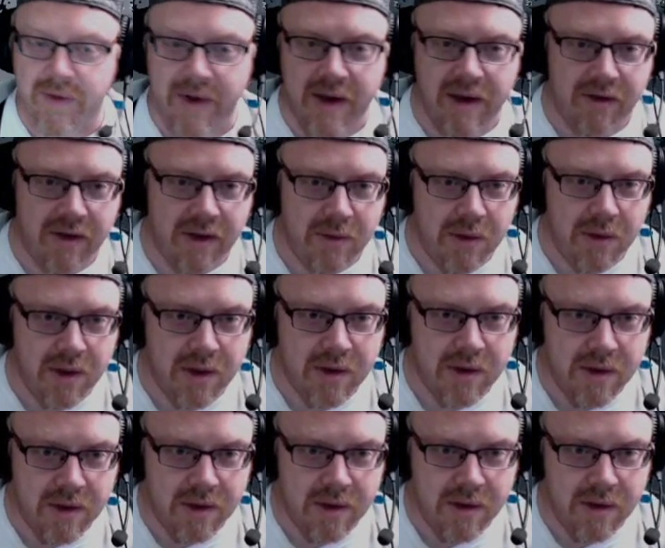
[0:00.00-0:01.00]
it actually
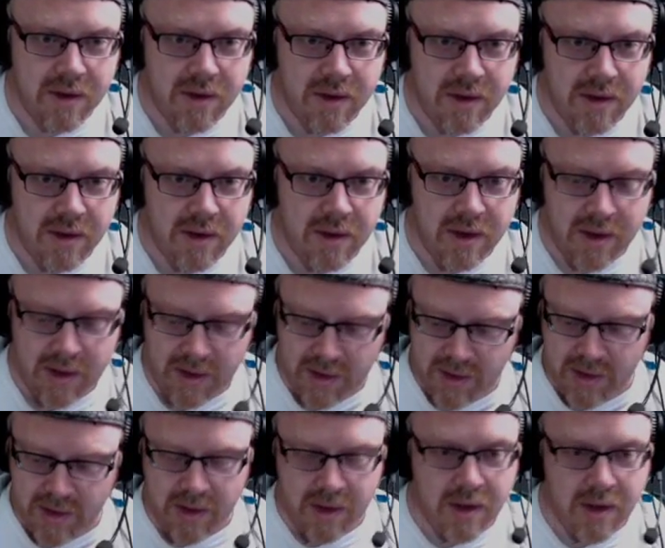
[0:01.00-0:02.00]
works.
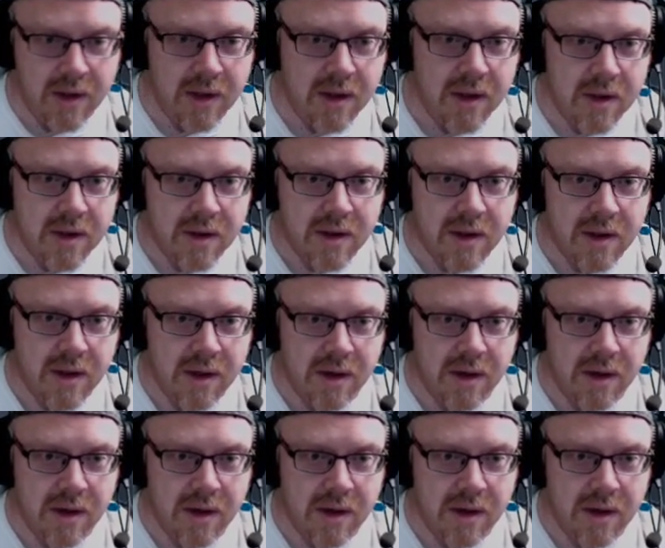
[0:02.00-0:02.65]
So,